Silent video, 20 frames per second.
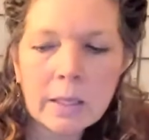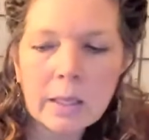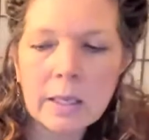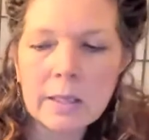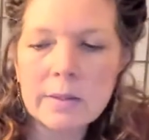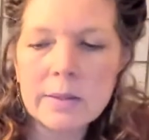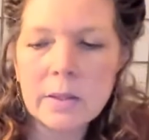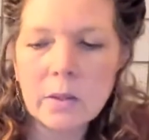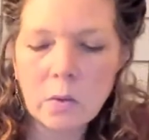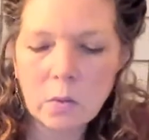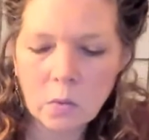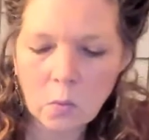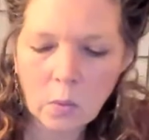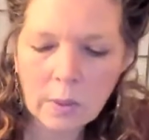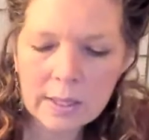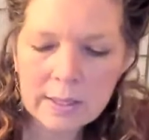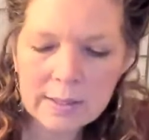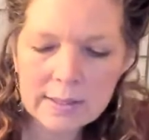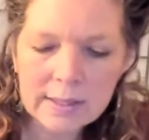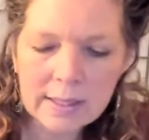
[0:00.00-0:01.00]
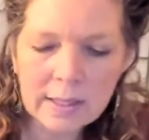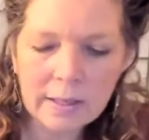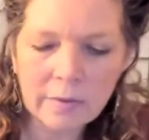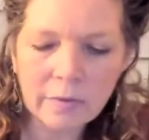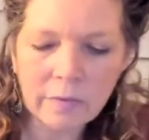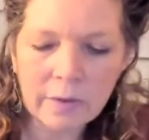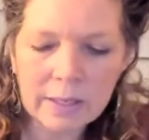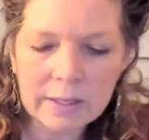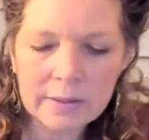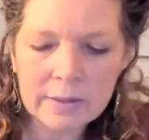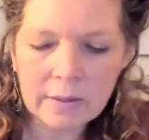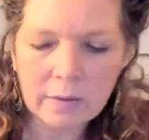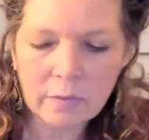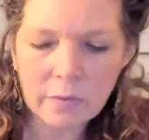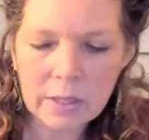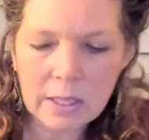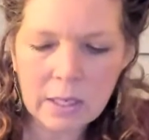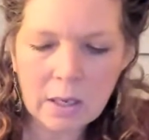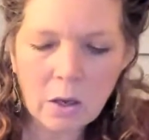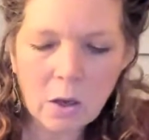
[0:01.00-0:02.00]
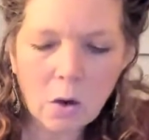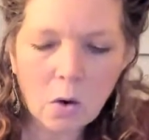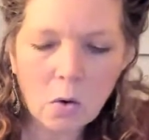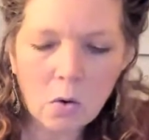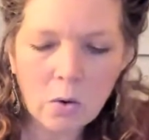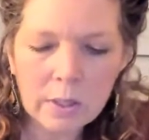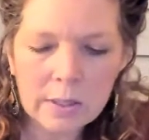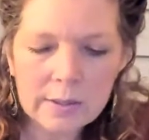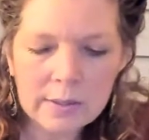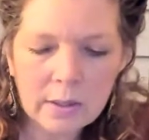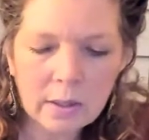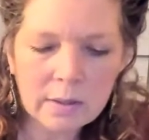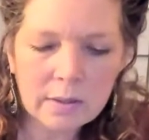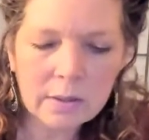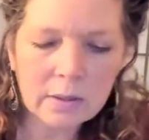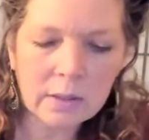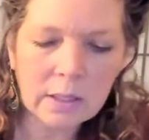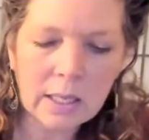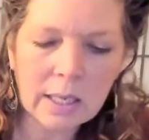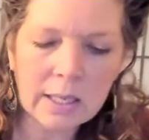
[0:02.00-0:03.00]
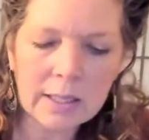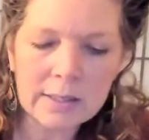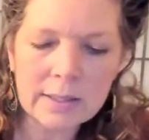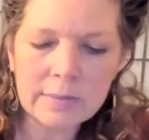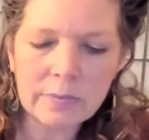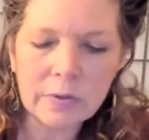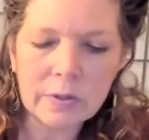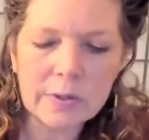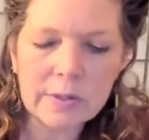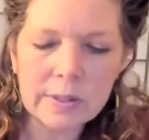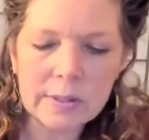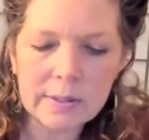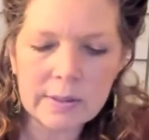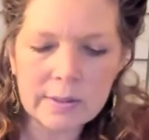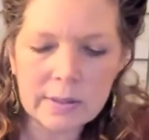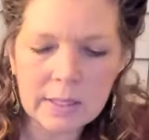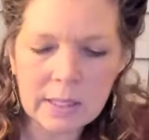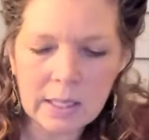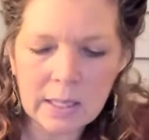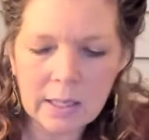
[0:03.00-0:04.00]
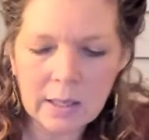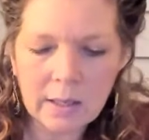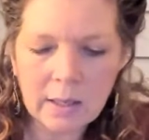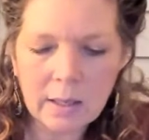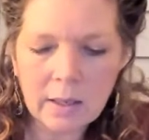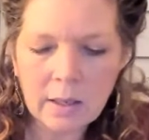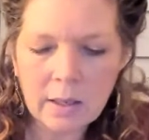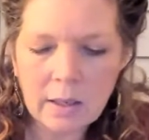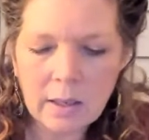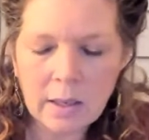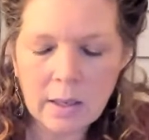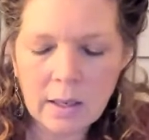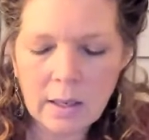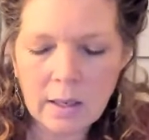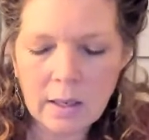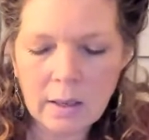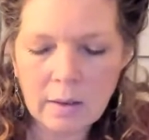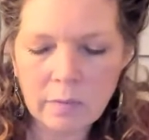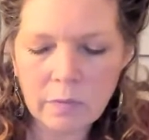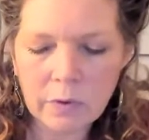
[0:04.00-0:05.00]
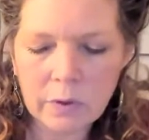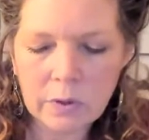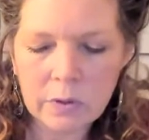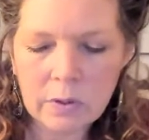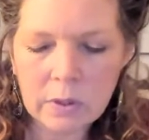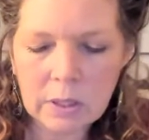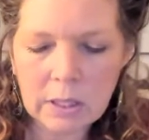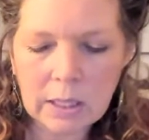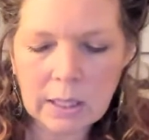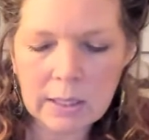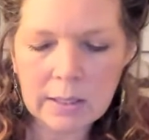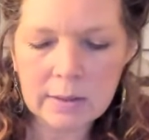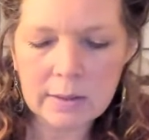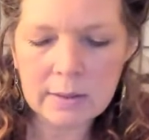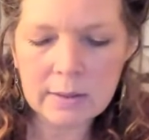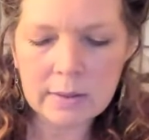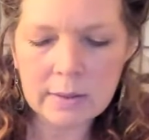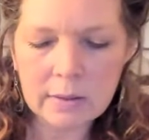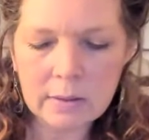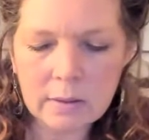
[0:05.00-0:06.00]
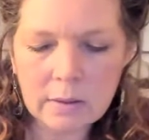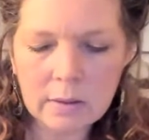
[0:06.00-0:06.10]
And so what is the effect of the horizontal lines versus the vertical lines?